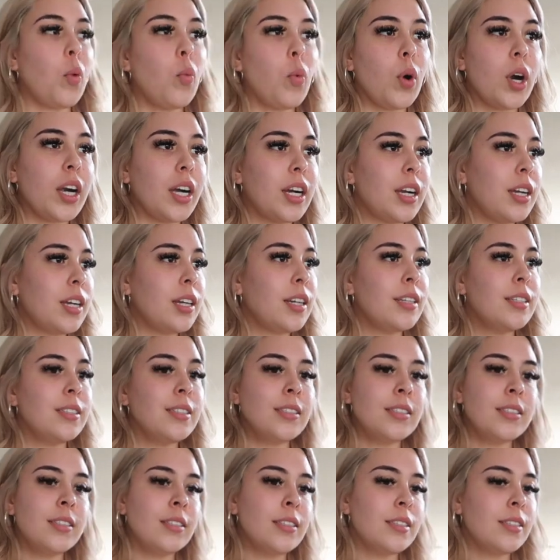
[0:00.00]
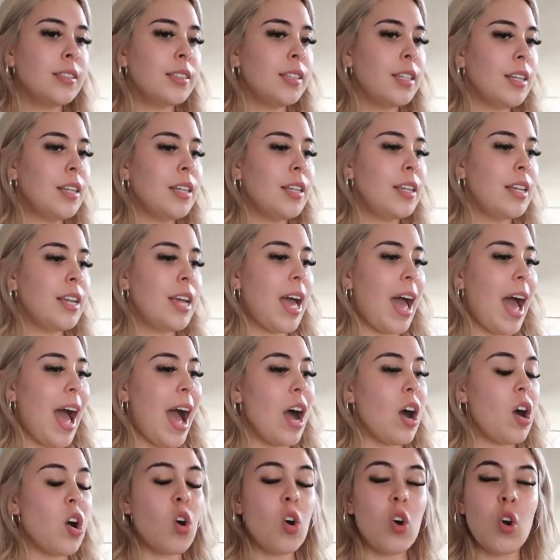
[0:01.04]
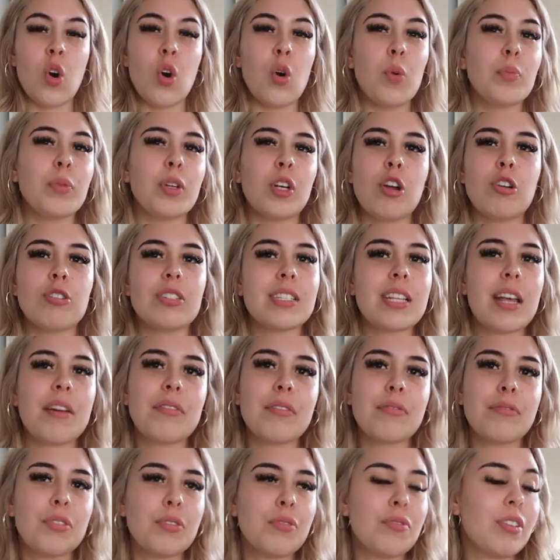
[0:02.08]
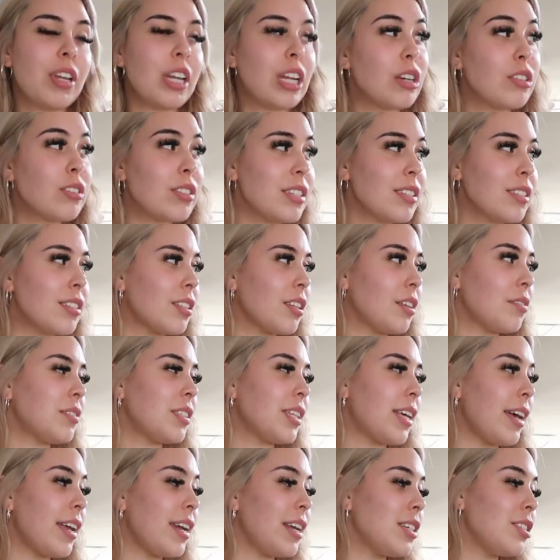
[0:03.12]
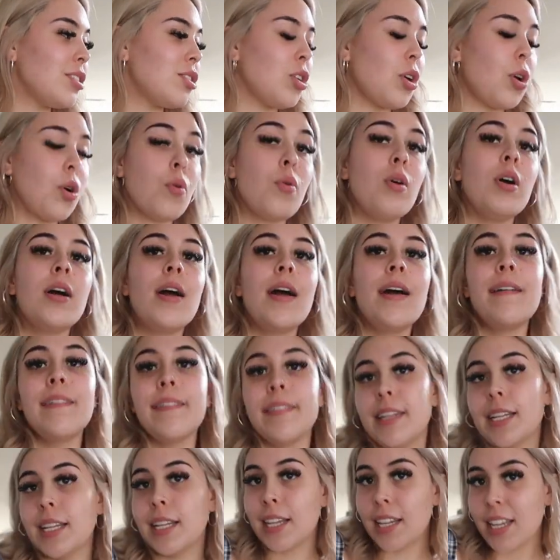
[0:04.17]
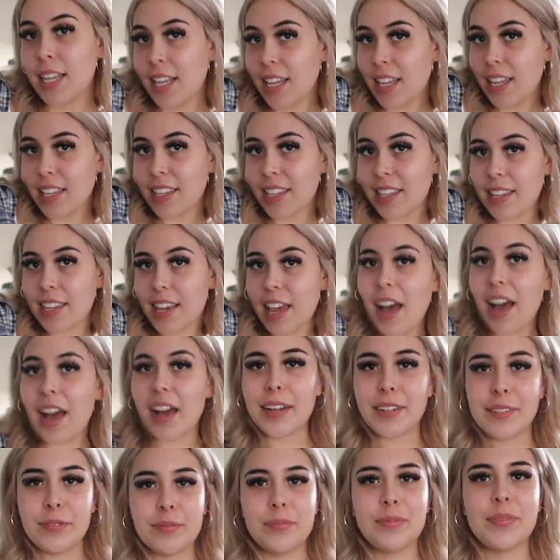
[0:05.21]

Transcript: work at home, you know, just have a few videos and stuff to edit, so yeah.